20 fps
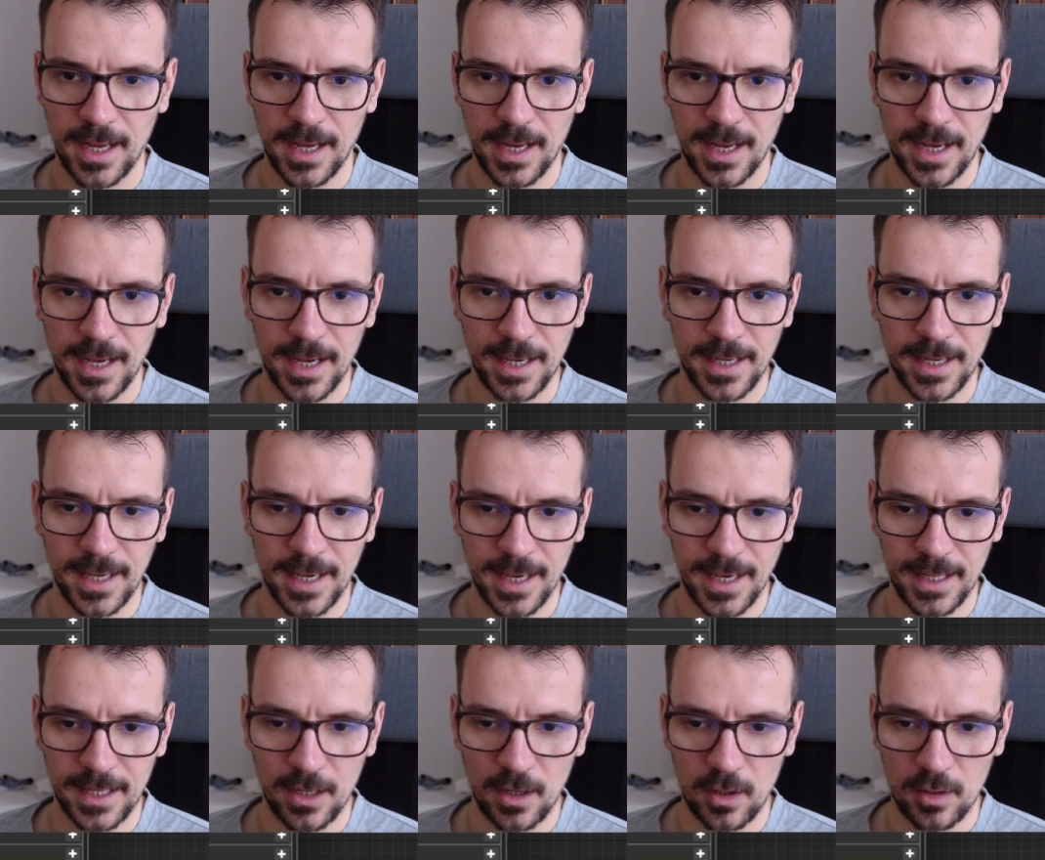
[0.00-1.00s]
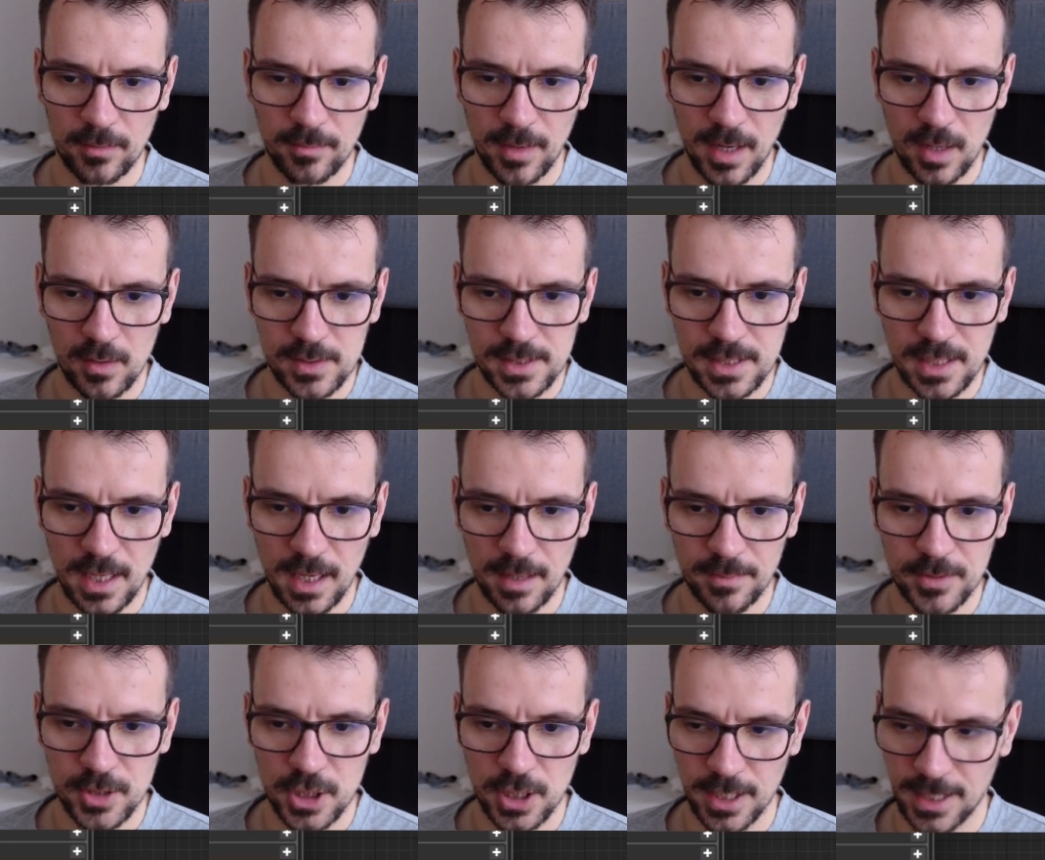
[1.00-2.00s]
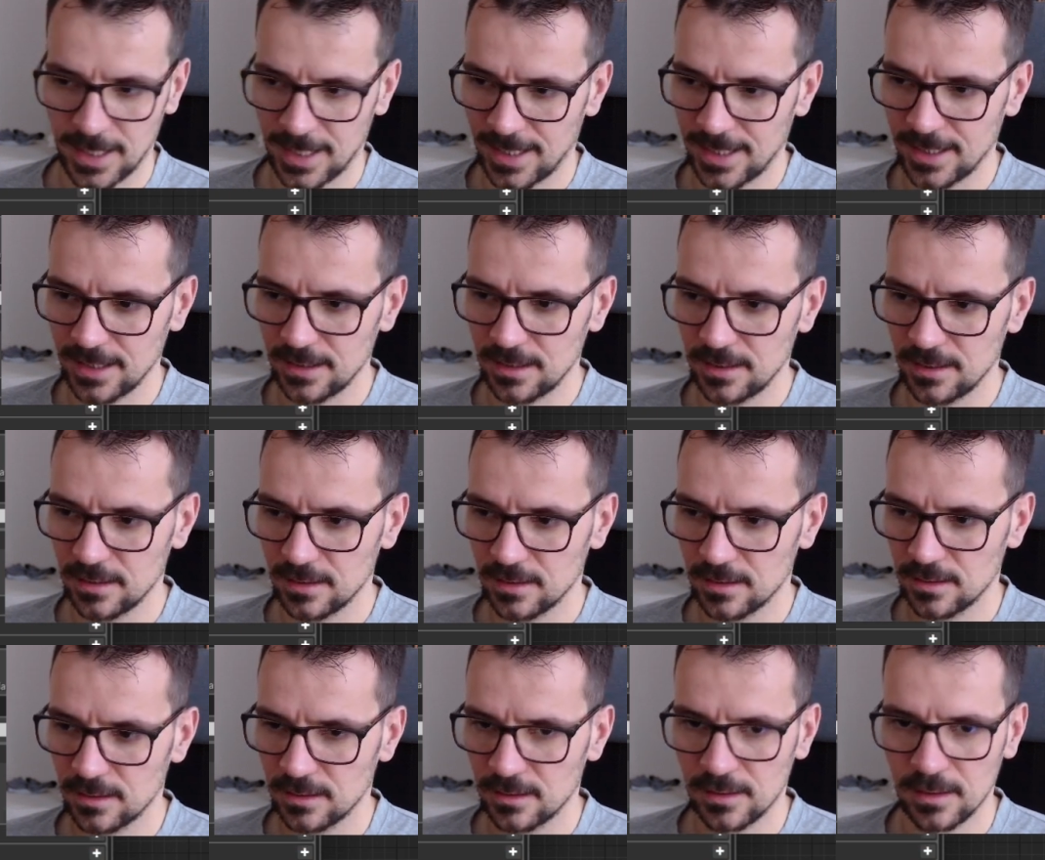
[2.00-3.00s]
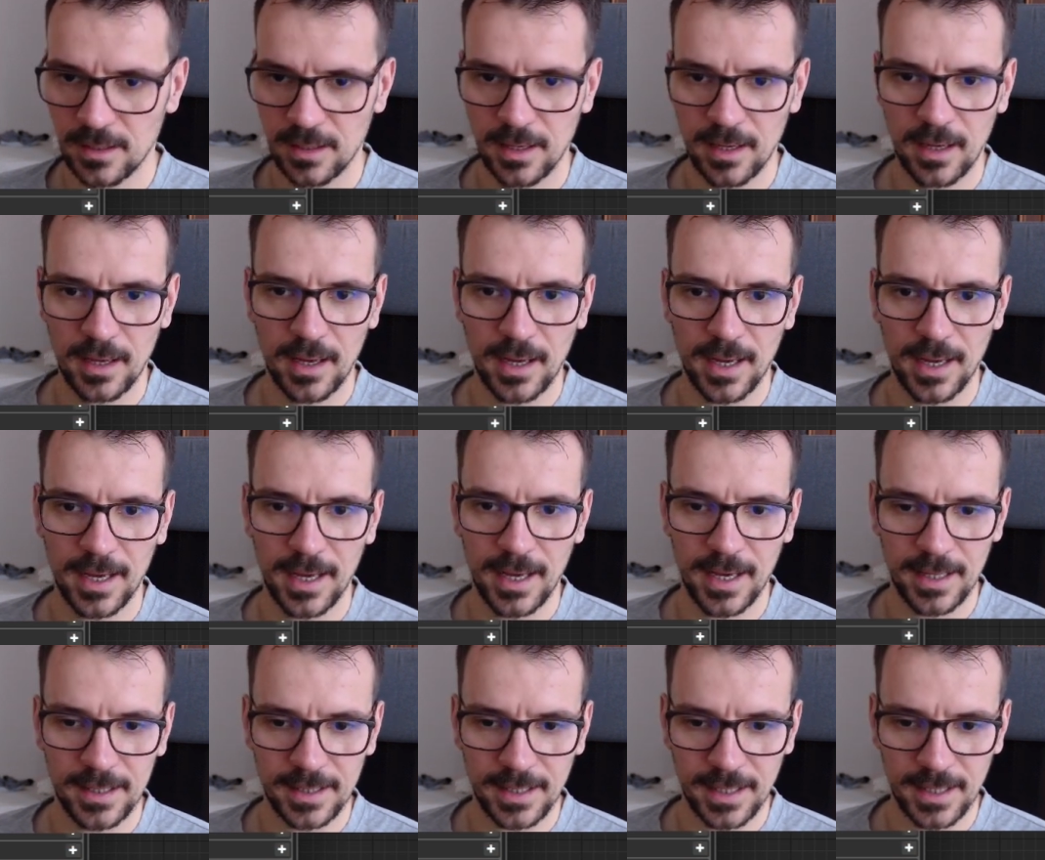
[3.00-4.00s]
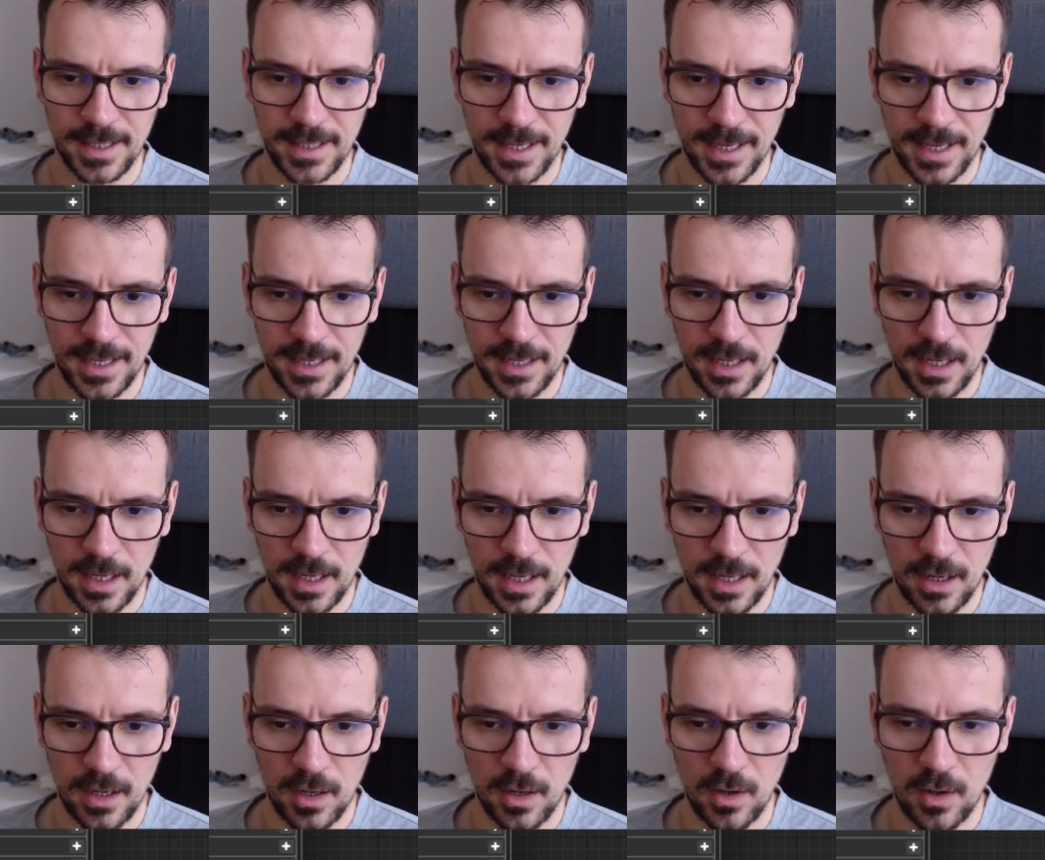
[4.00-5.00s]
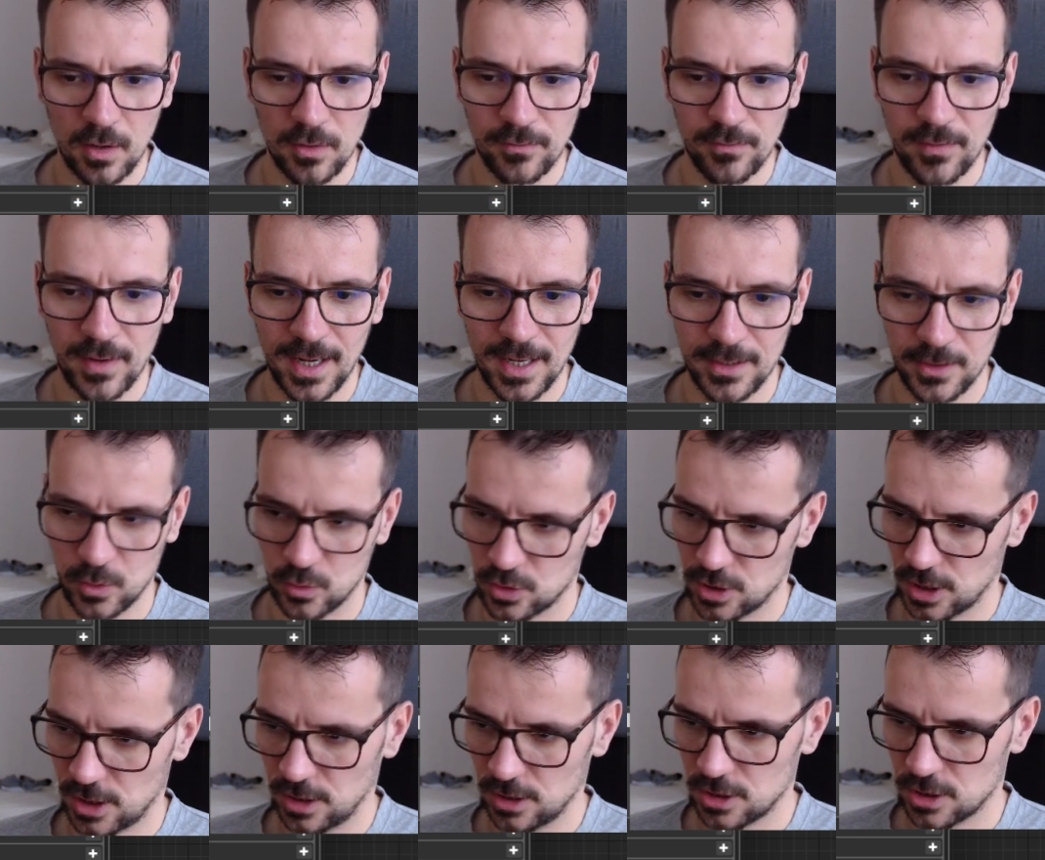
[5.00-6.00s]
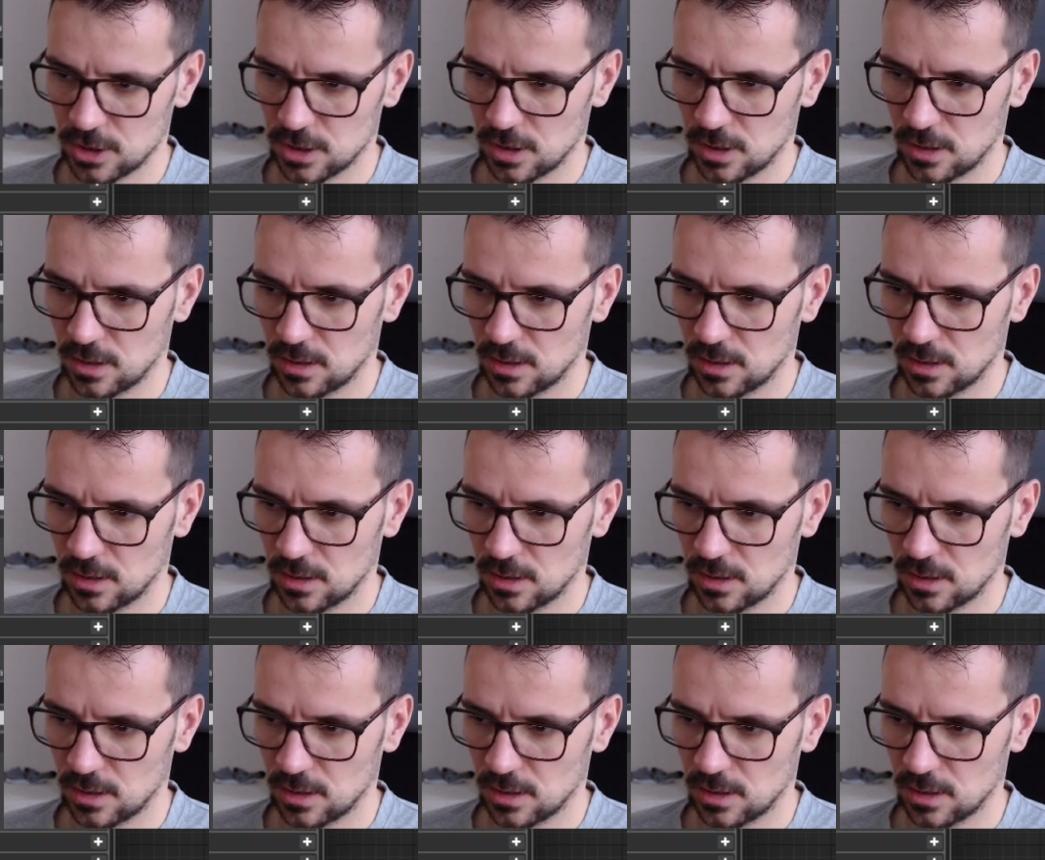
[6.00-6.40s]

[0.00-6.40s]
again on mouse capture end, and again on value changed.